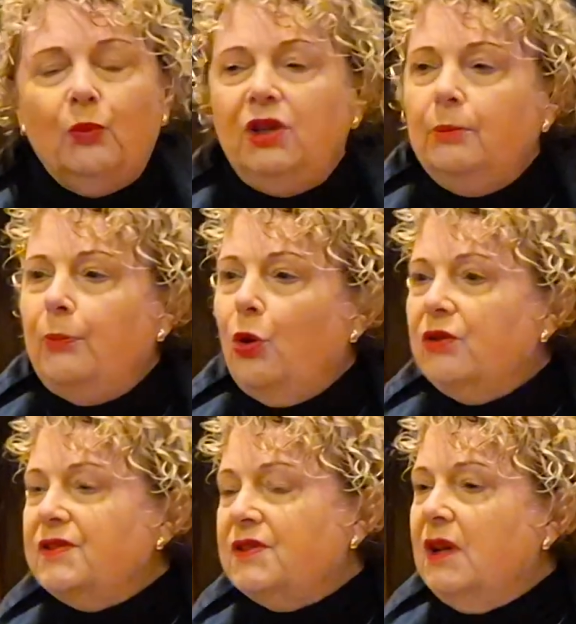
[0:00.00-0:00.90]
William
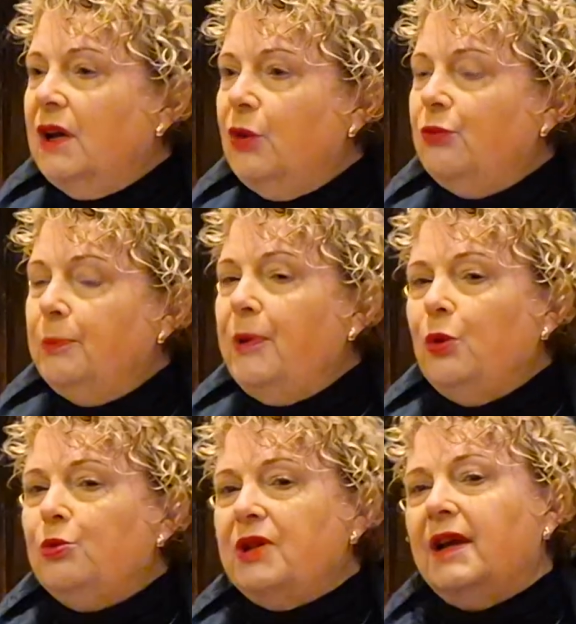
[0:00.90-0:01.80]
Morris
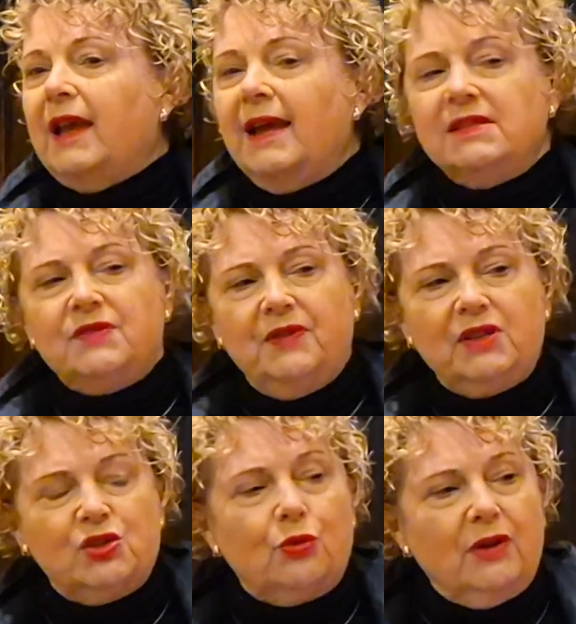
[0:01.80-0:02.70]
rebelled against
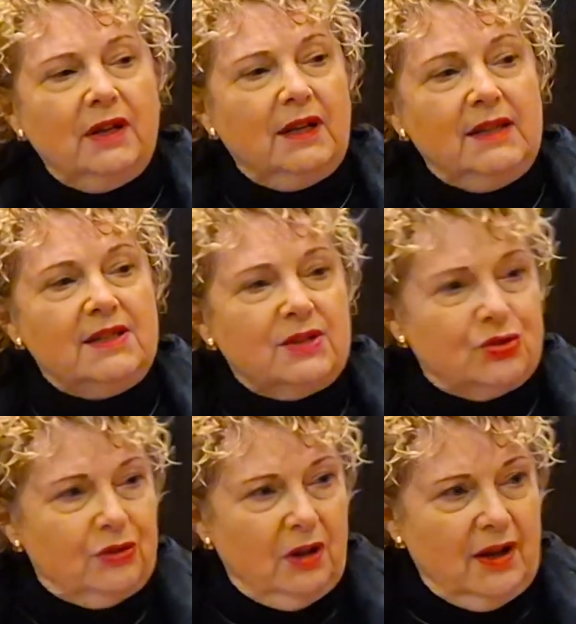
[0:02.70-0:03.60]
Victorian
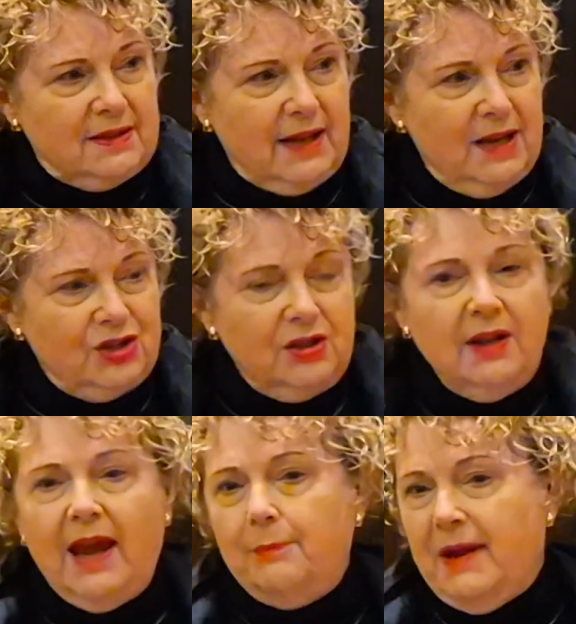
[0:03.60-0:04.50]

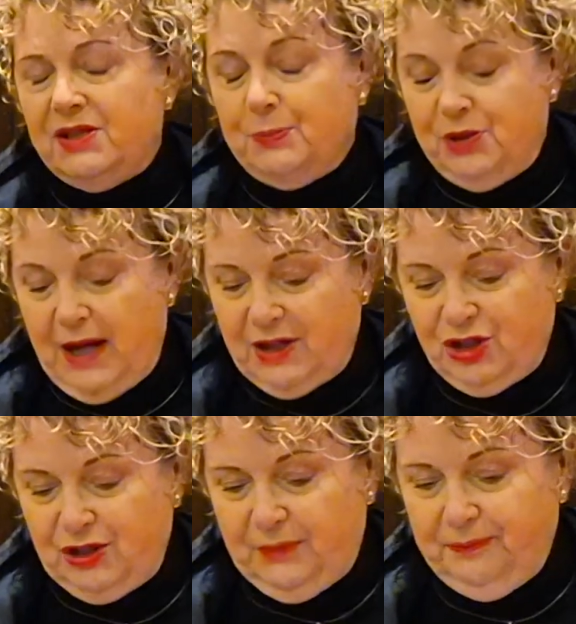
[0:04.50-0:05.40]
industrialisation and mass
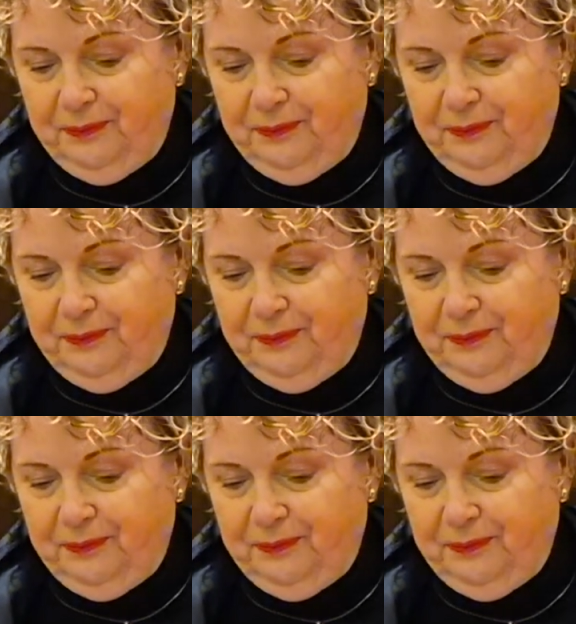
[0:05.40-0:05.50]
production.